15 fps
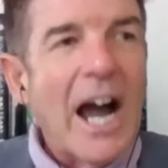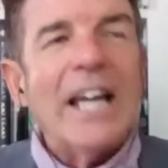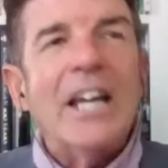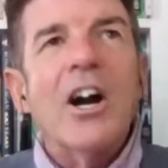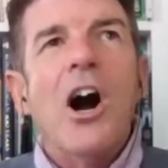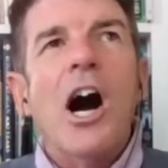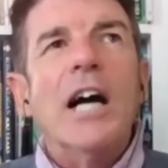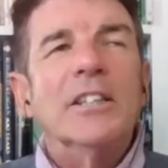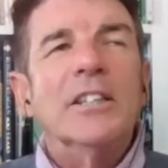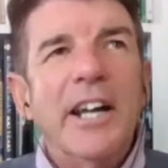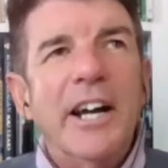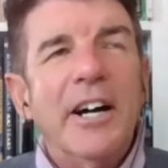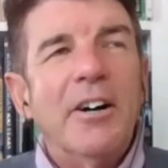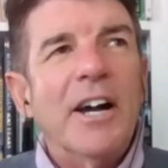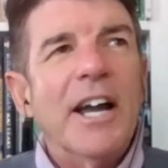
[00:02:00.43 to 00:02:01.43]
icon
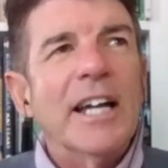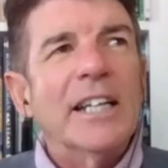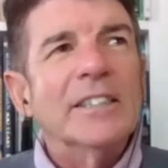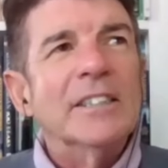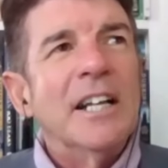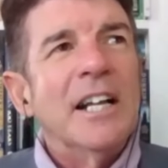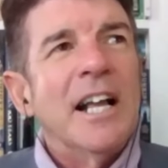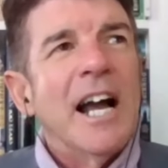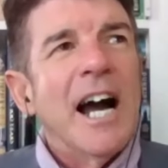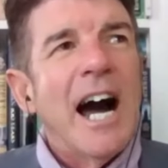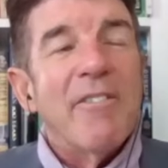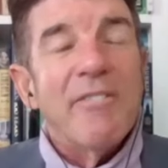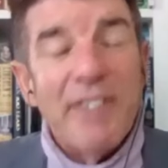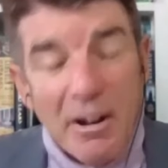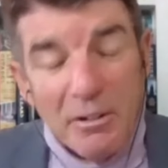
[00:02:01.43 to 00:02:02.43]
now, and
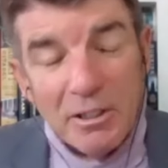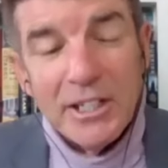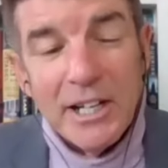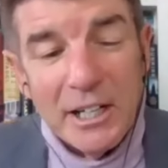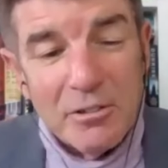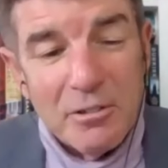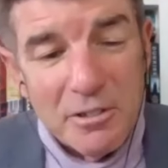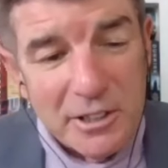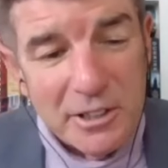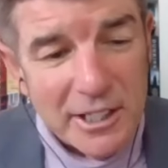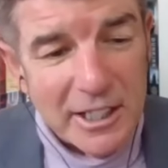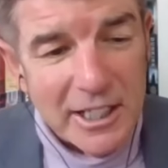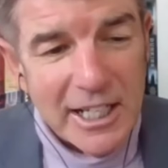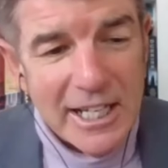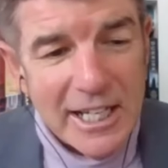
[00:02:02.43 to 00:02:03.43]
I found it
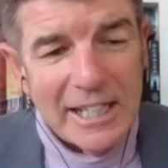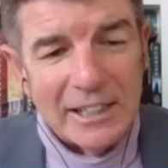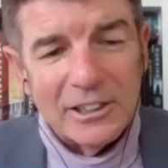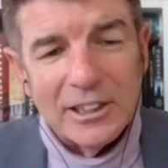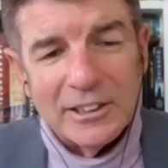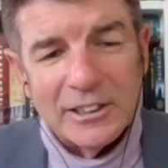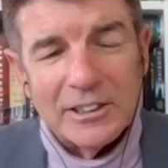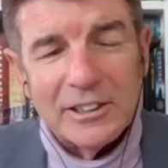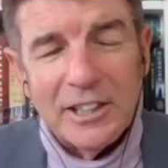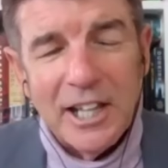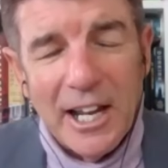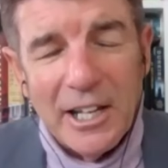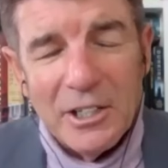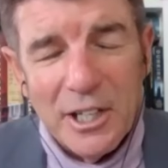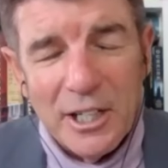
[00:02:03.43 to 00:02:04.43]
interesting that he gets on the
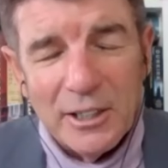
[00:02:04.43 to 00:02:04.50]
stage,